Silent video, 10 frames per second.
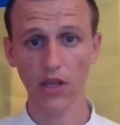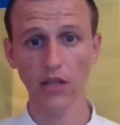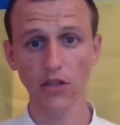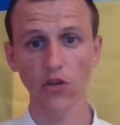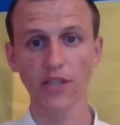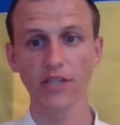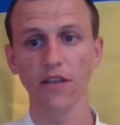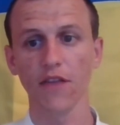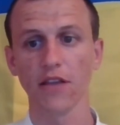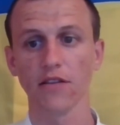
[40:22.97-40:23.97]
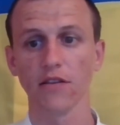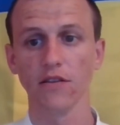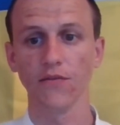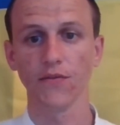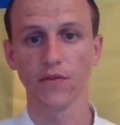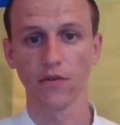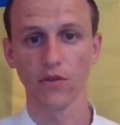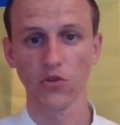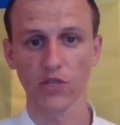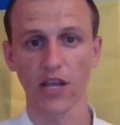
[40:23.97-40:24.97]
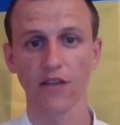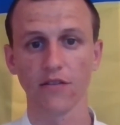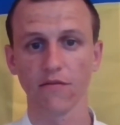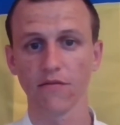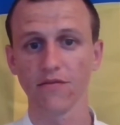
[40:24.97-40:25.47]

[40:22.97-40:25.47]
And you can see that if you send